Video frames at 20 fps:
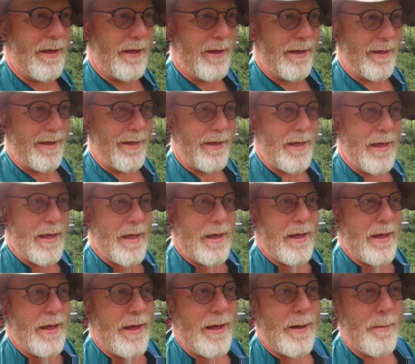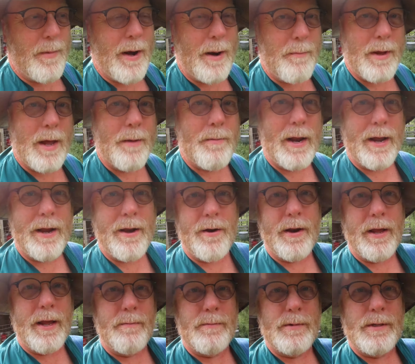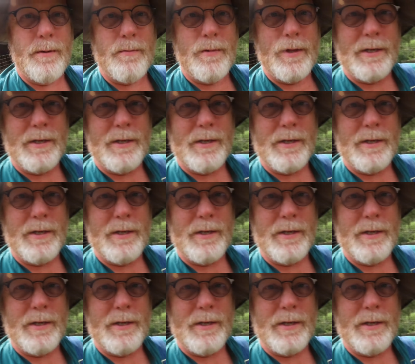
But I'm coming out here to give them some